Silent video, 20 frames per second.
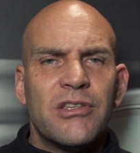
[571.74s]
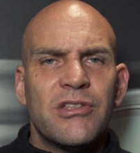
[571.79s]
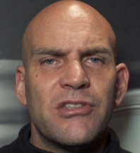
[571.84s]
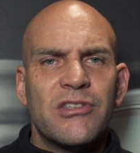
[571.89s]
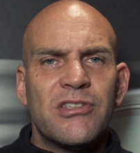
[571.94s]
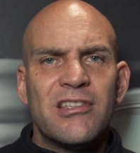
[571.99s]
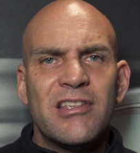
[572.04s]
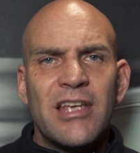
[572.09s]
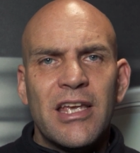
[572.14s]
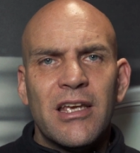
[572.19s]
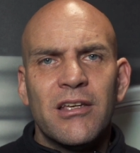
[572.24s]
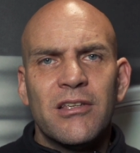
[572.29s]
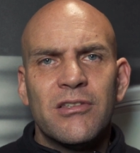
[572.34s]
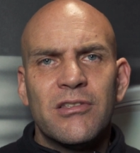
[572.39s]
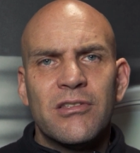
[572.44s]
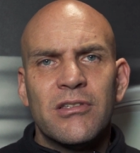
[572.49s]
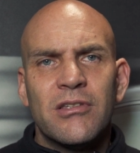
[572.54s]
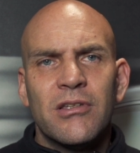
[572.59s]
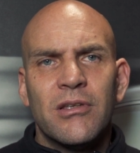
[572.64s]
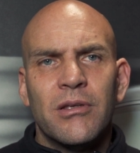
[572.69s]

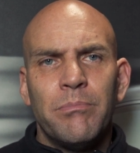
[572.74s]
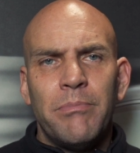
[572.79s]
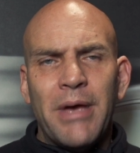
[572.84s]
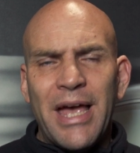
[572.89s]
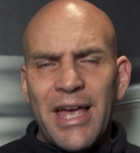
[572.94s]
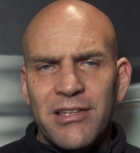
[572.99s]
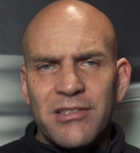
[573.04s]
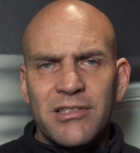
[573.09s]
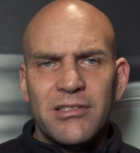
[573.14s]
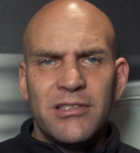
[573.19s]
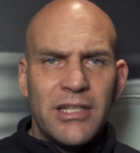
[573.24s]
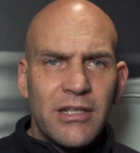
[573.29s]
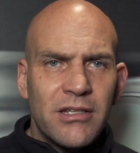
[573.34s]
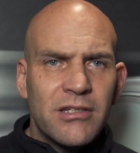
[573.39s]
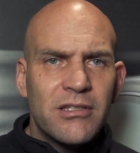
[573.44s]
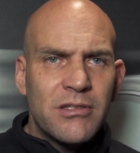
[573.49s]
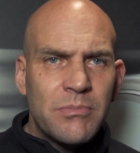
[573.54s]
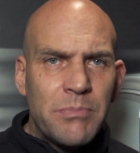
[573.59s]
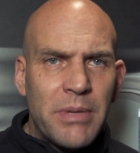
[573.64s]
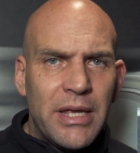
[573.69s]
best
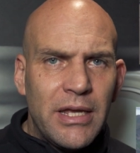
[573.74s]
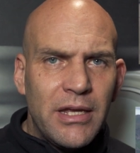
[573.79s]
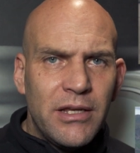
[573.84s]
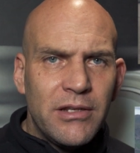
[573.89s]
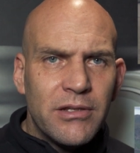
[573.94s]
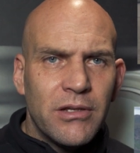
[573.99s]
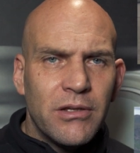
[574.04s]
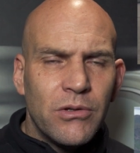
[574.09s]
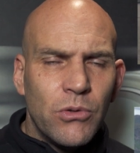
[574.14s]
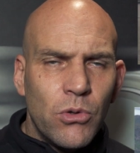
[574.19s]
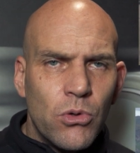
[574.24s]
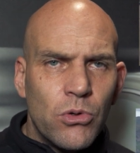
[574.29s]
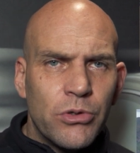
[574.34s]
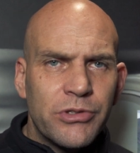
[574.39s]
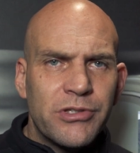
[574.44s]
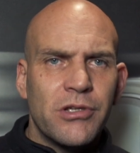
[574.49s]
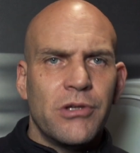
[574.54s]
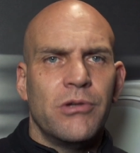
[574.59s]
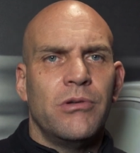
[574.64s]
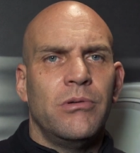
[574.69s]
6-speed
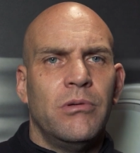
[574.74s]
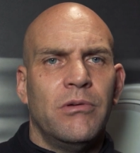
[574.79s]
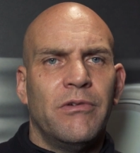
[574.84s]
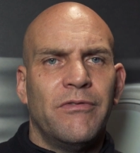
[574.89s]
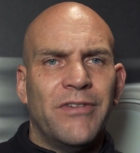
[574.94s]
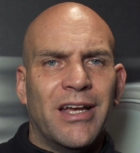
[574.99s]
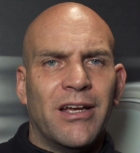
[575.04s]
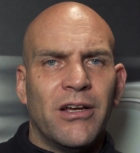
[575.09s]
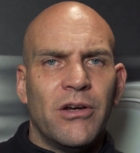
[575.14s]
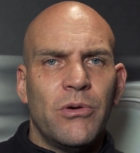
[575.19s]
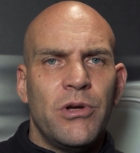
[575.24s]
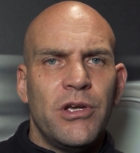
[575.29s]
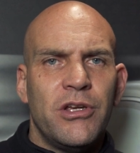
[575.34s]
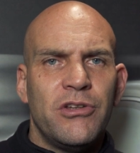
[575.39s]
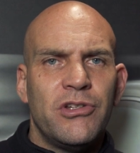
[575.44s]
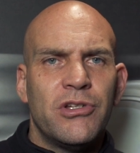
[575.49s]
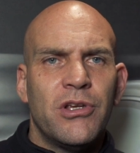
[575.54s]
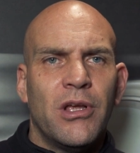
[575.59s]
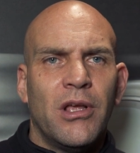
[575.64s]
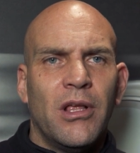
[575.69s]
auto
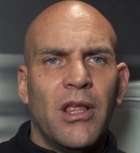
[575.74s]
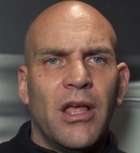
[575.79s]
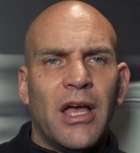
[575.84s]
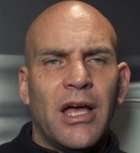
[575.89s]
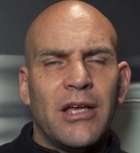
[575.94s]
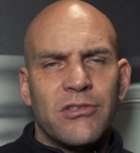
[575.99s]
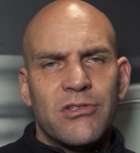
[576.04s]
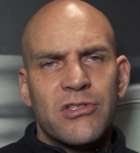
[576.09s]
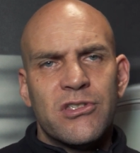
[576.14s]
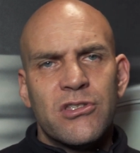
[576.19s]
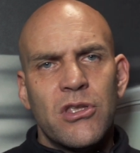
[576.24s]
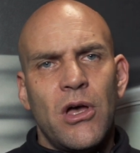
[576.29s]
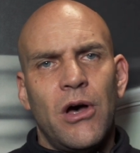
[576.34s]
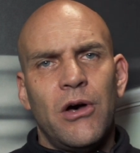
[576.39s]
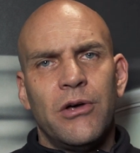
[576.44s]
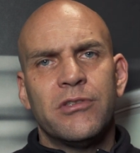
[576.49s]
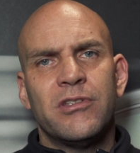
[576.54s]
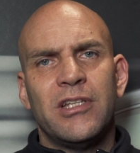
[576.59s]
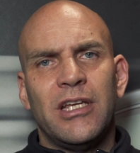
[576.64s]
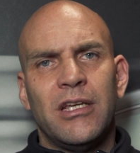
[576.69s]
Vanquish and
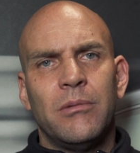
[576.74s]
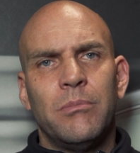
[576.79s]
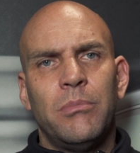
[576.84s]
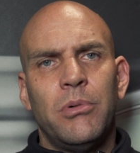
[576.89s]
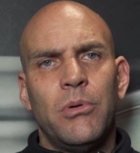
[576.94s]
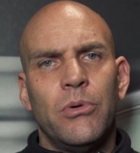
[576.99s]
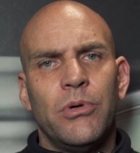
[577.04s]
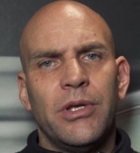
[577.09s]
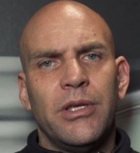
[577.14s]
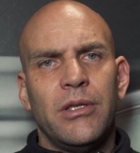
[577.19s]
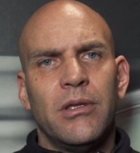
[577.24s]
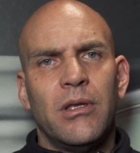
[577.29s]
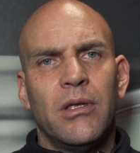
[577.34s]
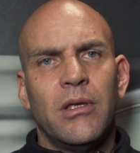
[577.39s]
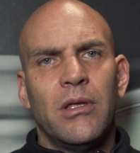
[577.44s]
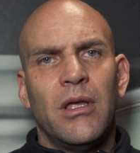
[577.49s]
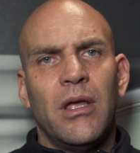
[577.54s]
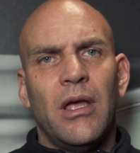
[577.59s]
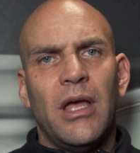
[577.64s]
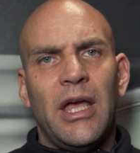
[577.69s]
starting point
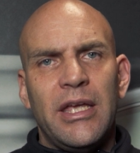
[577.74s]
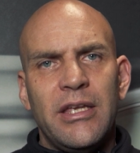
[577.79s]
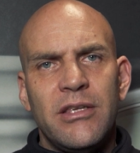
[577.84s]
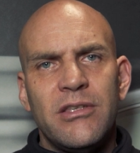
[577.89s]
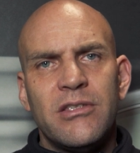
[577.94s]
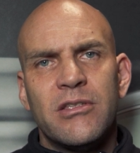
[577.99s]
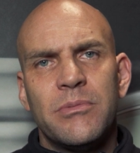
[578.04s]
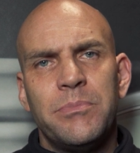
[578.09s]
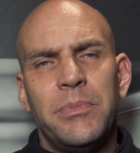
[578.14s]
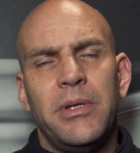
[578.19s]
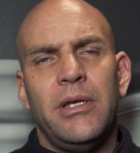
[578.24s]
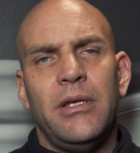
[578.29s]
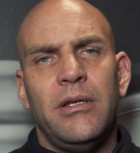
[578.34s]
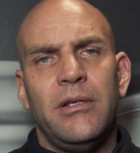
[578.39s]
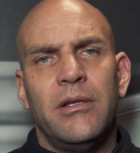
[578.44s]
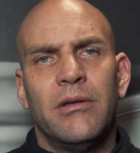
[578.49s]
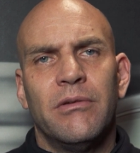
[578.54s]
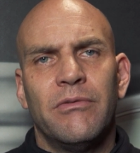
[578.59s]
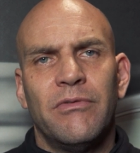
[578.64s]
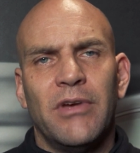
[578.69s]

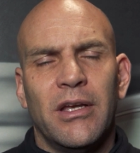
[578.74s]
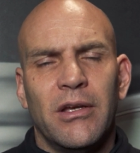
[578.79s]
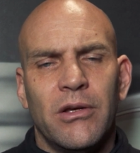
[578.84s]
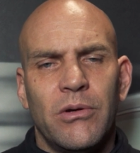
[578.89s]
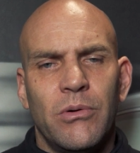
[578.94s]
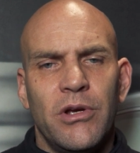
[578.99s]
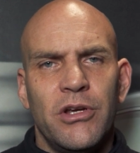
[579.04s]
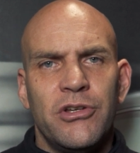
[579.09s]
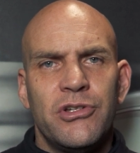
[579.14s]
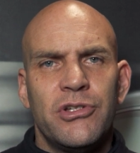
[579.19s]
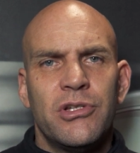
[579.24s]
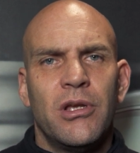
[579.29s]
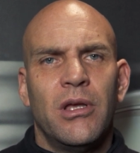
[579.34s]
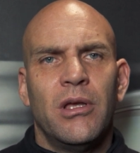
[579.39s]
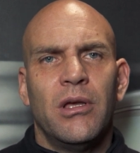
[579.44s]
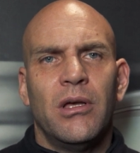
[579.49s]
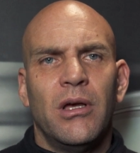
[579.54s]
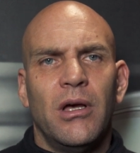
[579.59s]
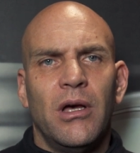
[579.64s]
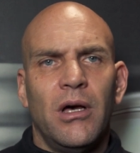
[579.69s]
8-speed Vanquish
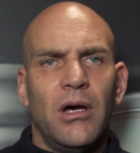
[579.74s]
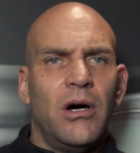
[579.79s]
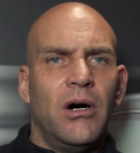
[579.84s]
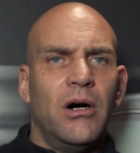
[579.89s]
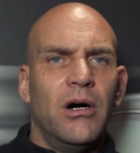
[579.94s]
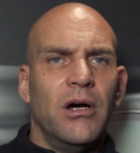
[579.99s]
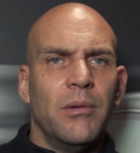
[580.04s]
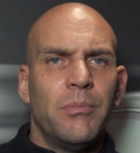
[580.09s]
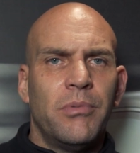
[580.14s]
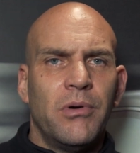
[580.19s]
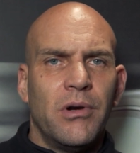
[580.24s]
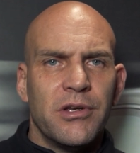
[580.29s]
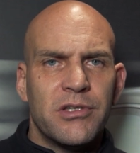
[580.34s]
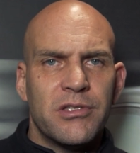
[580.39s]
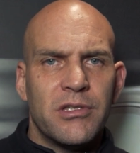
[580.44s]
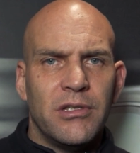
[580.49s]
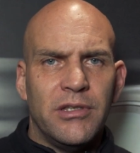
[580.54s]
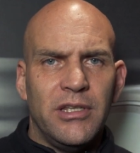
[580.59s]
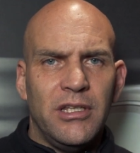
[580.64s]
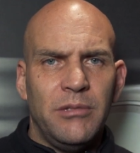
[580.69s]
at a higher price
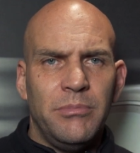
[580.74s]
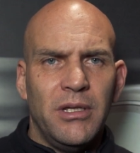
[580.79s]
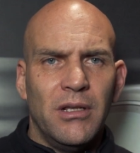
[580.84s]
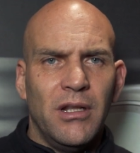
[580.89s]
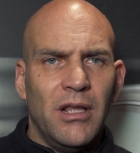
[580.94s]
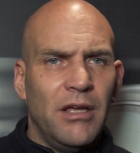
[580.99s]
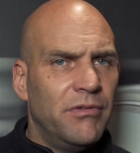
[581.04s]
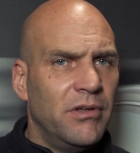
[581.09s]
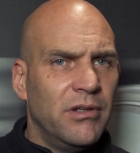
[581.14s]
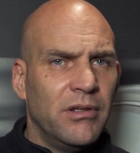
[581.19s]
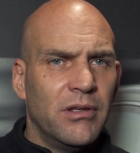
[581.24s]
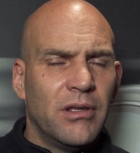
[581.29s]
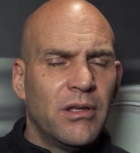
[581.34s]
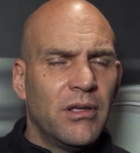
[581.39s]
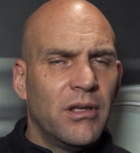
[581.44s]
than DB11.